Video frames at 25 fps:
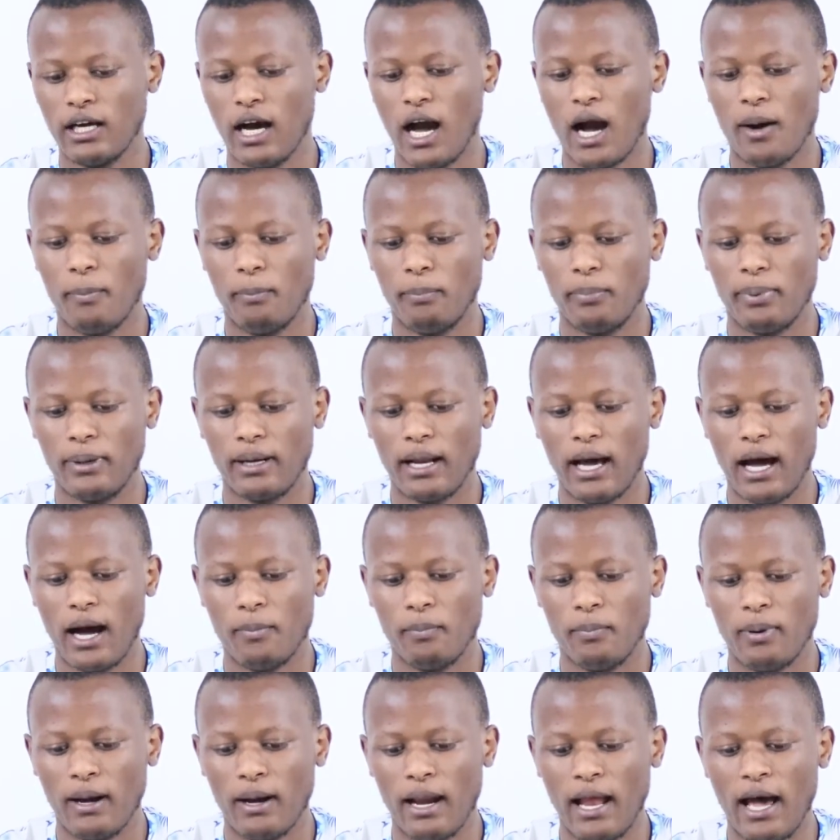
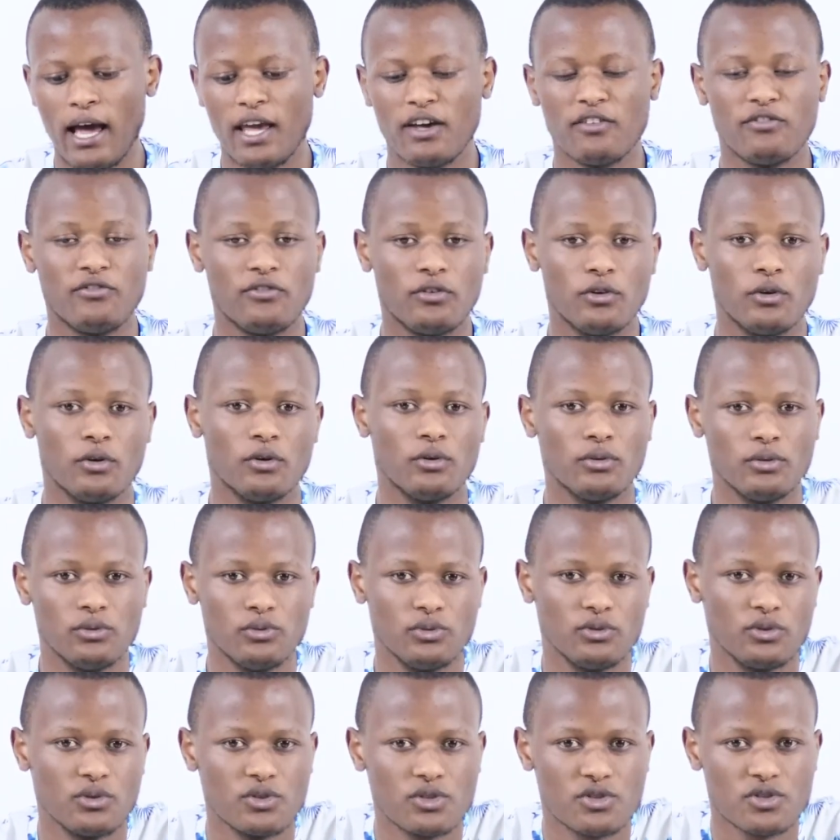applying for
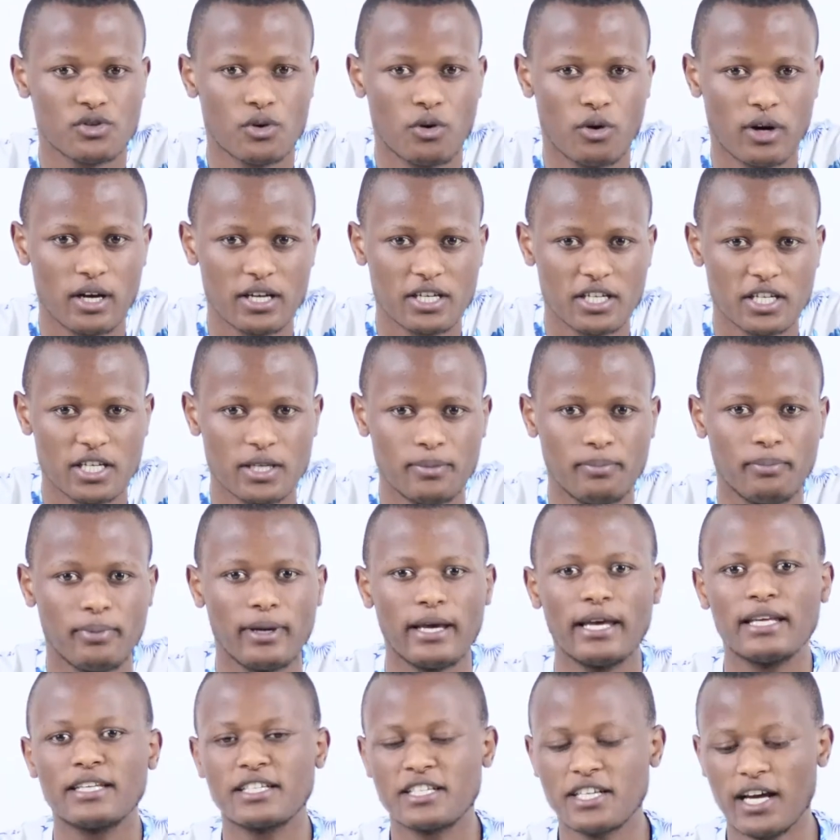scholarship
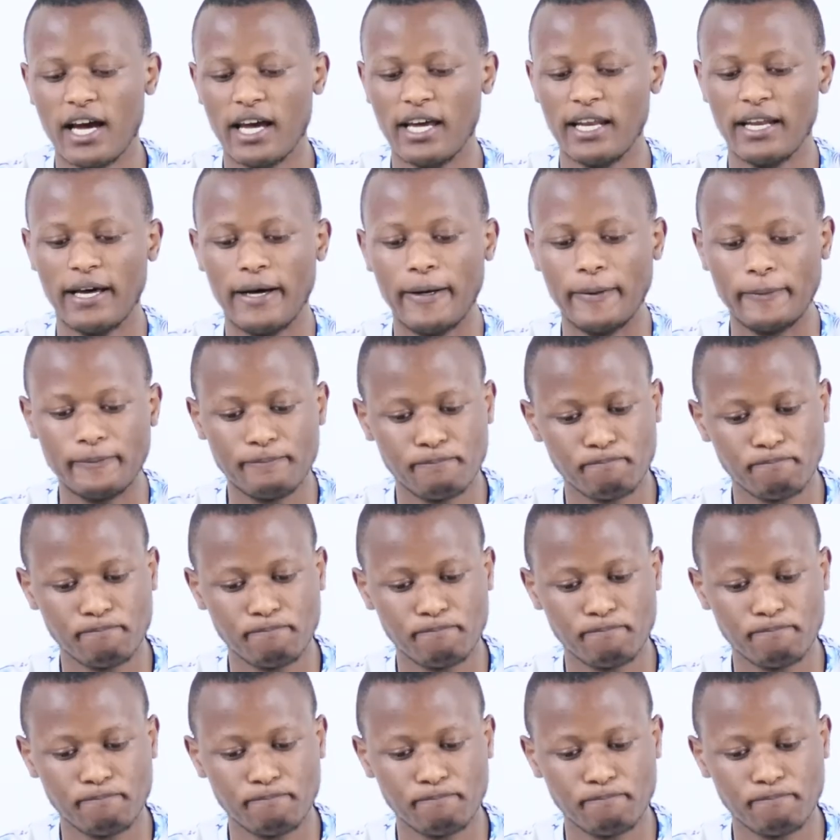in China.